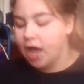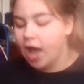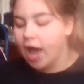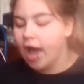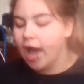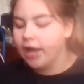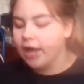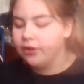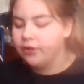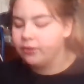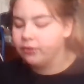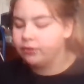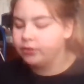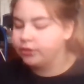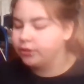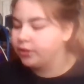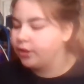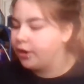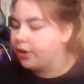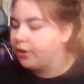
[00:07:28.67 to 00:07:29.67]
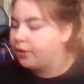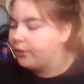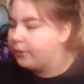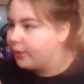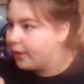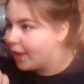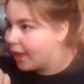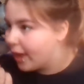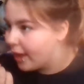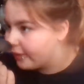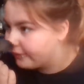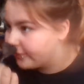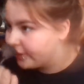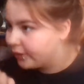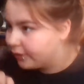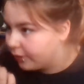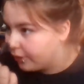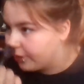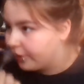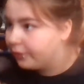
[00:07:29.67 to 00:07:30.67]
I don't go heavy
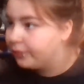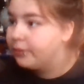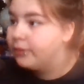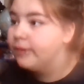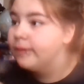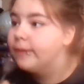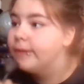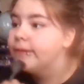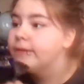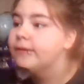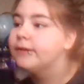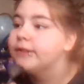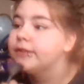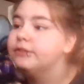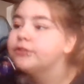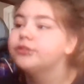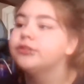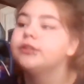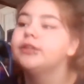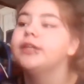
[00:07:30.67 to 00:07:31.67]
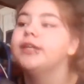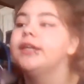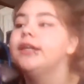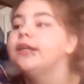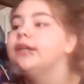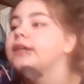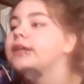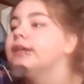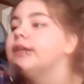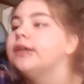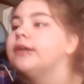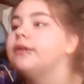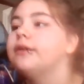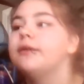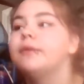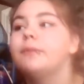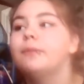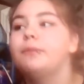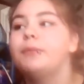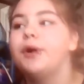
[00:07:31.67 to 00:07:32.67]
glow usually,
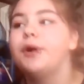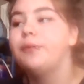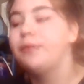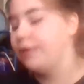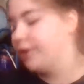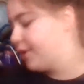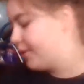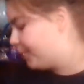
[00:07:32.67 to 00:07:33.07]
but when I